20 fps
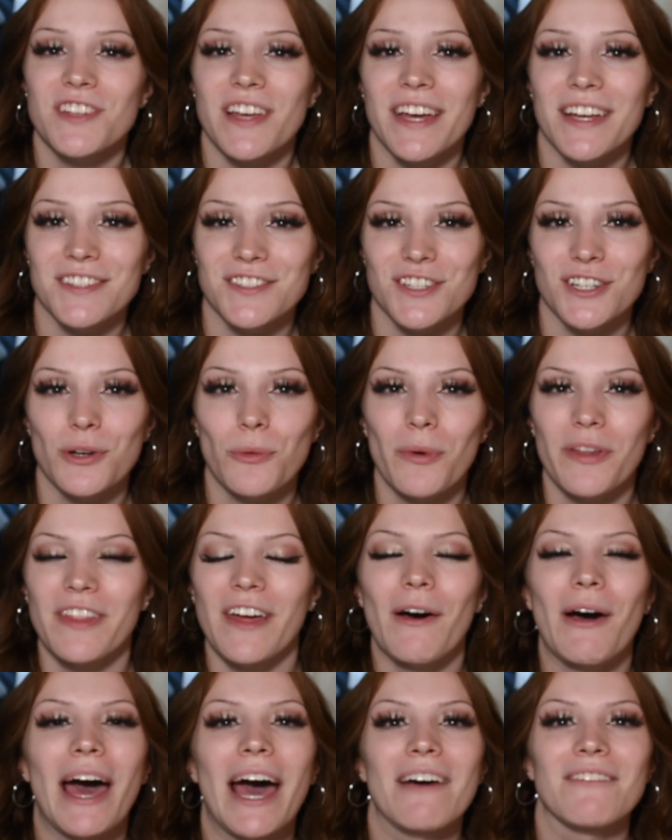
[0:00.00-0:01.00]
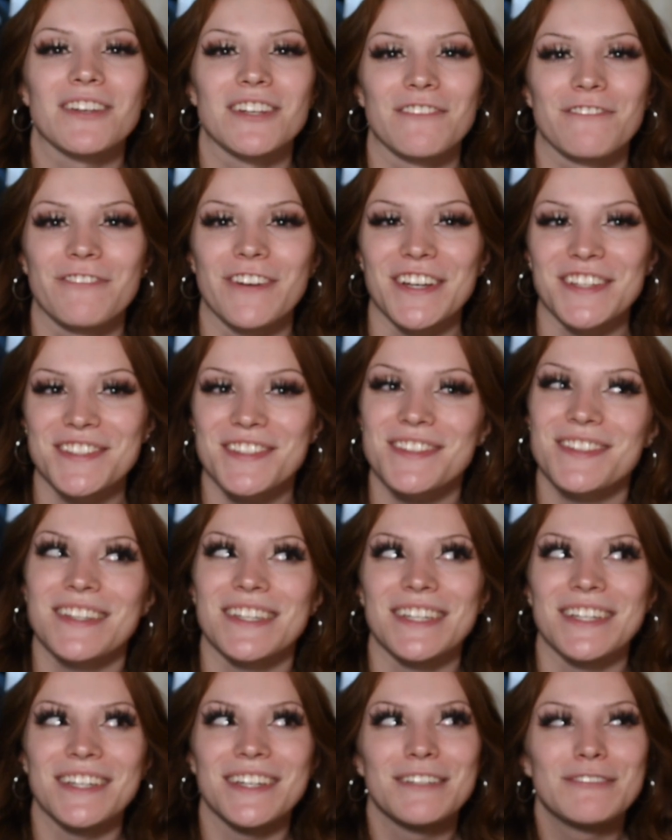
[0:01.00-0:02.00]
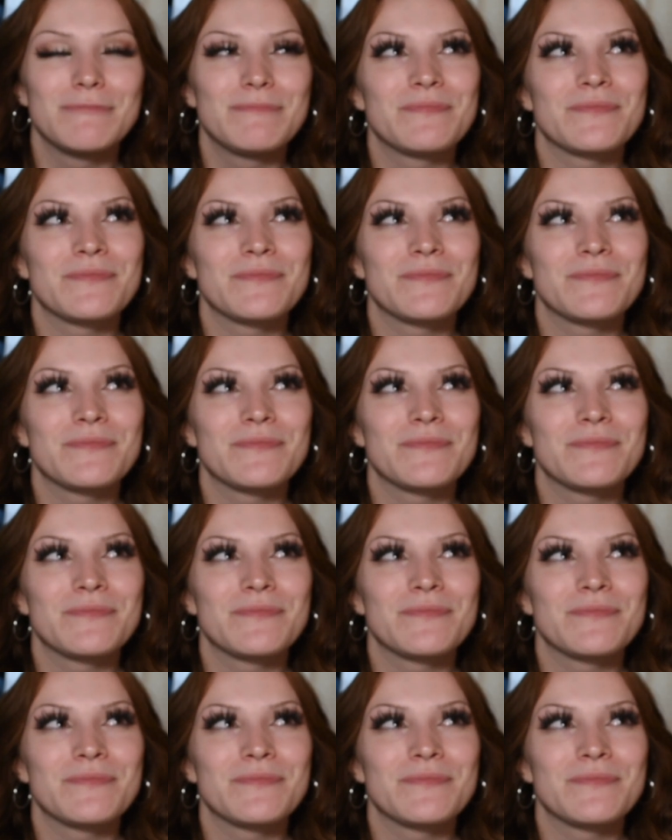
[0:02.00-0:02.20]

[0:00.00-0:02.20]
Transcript: answered without having to face the